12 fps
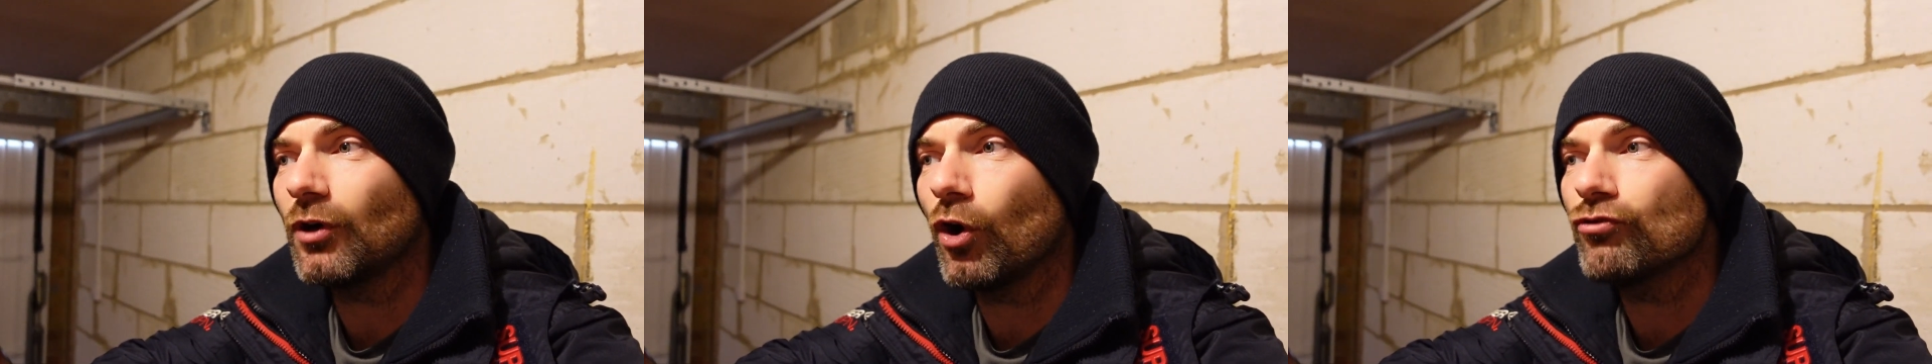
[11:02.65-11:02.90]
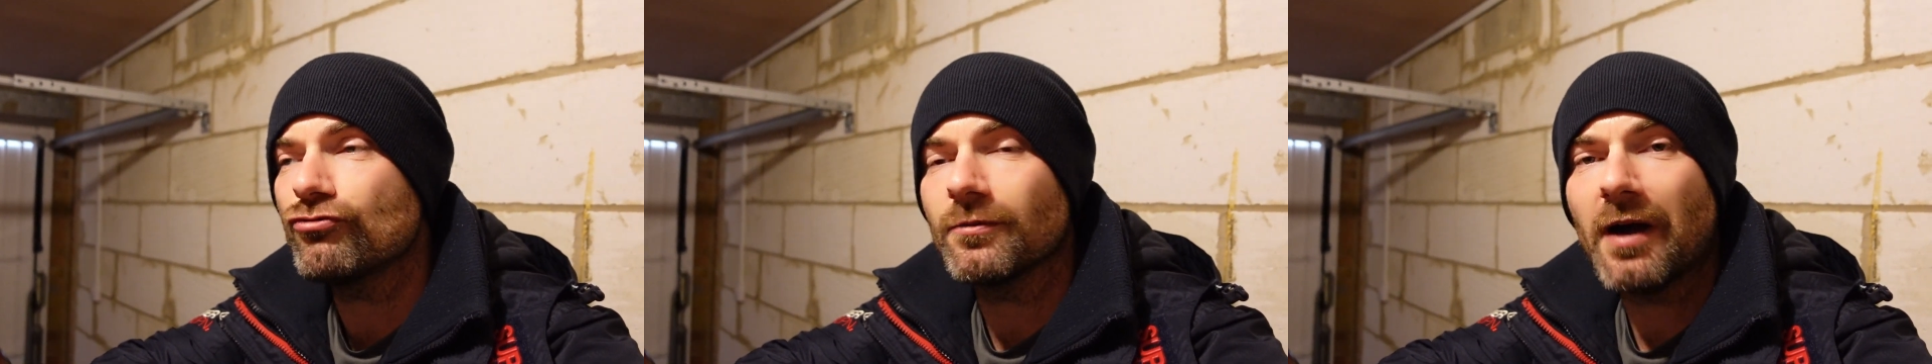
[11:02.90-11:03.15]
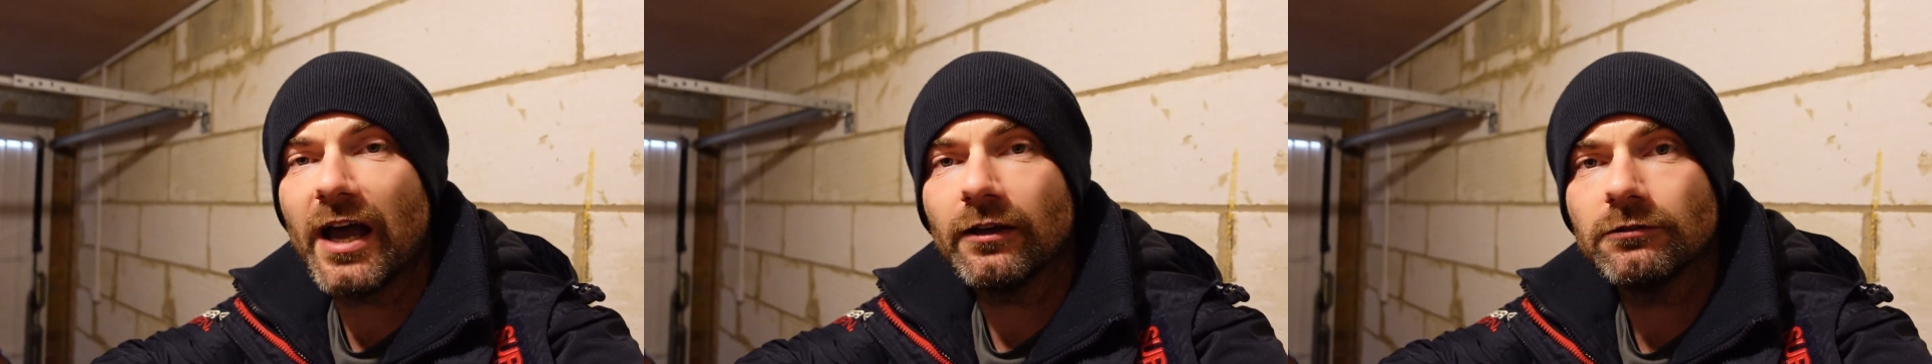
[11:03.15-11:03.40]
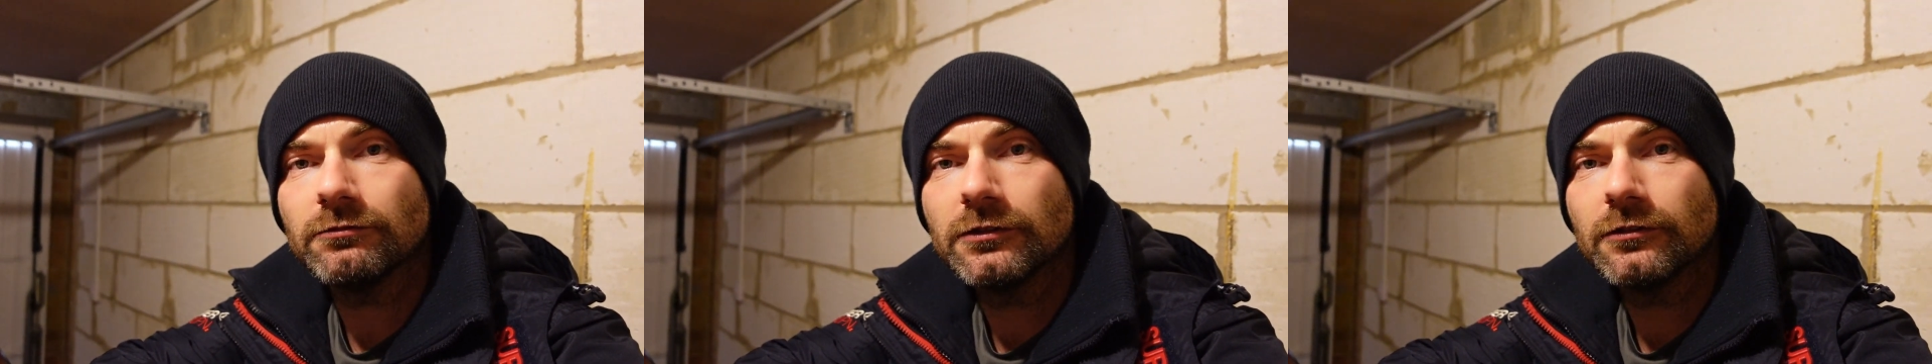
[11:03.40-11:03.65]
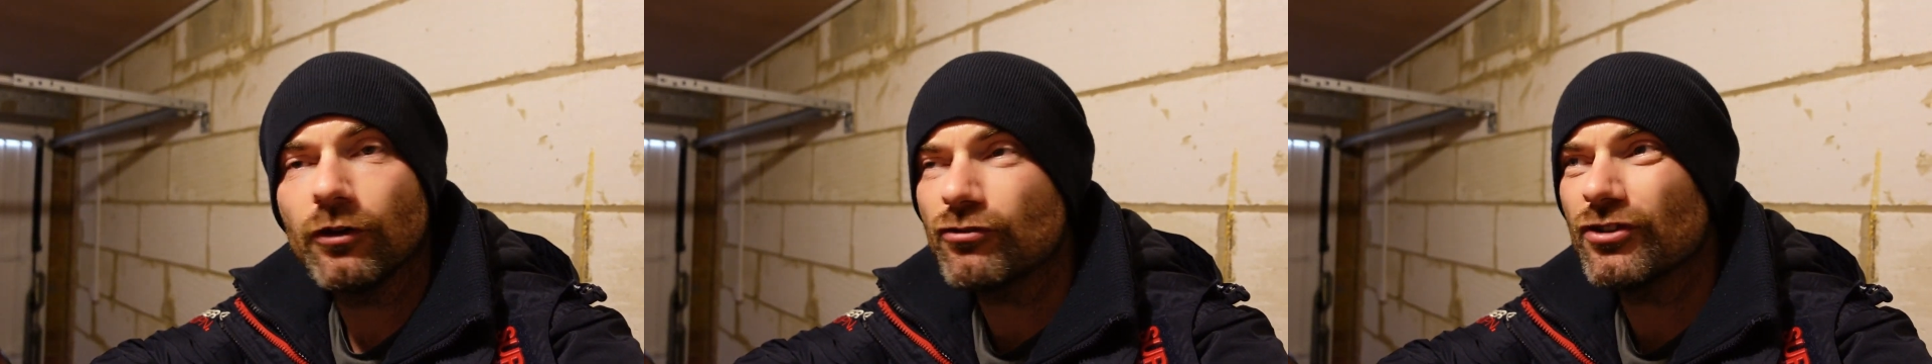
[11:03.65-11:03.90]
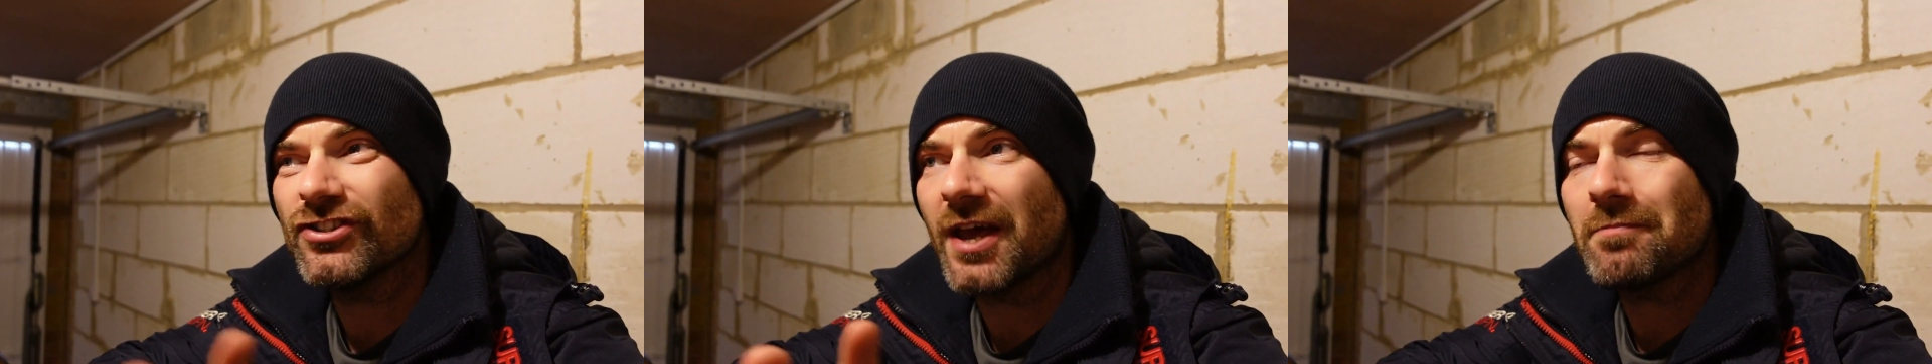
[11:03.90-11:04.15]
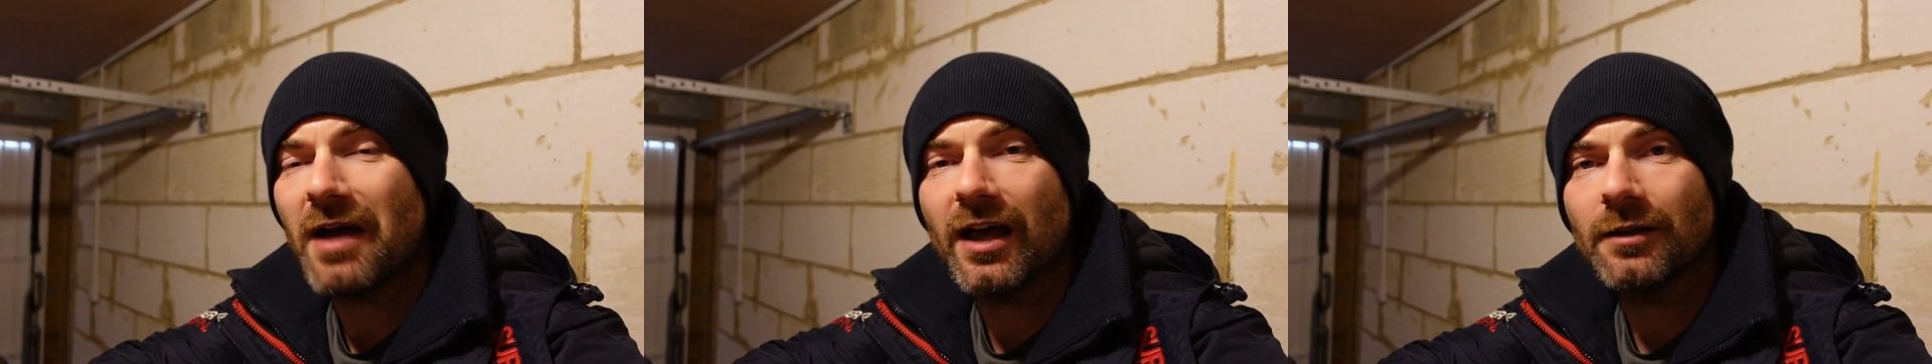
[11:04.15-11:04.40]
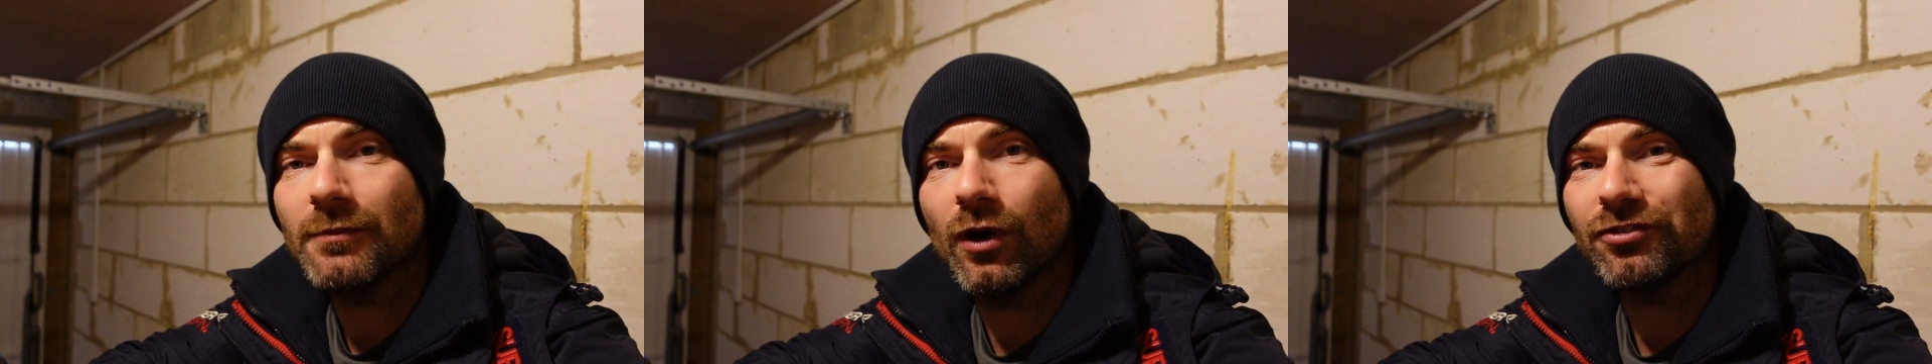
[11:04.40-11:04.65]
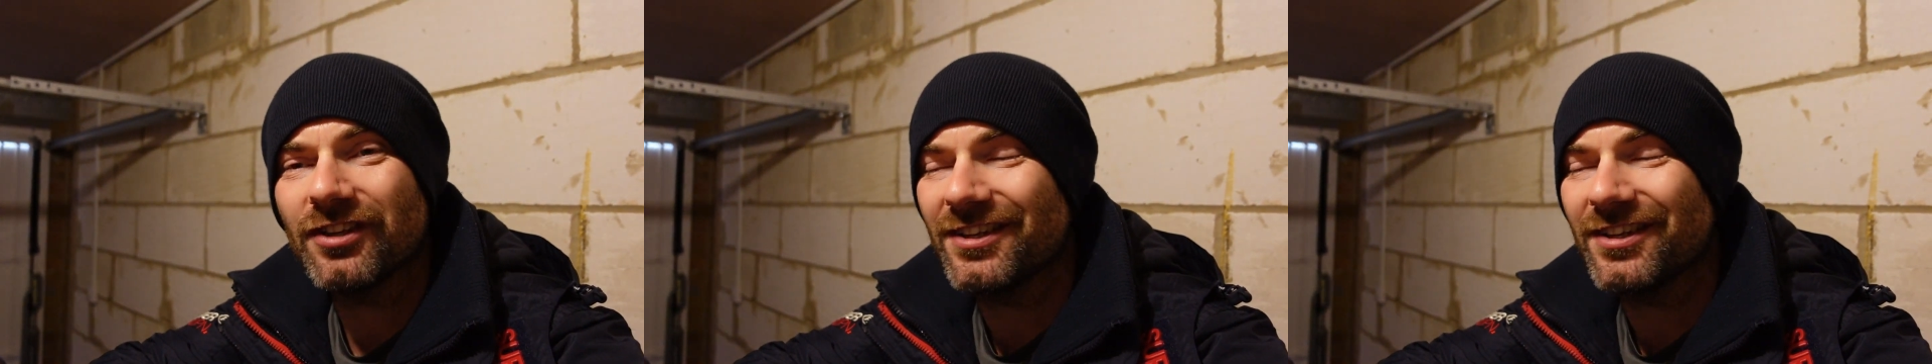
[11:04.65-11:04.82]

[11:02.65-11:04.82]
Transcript: 100 mile, 110 mile at most.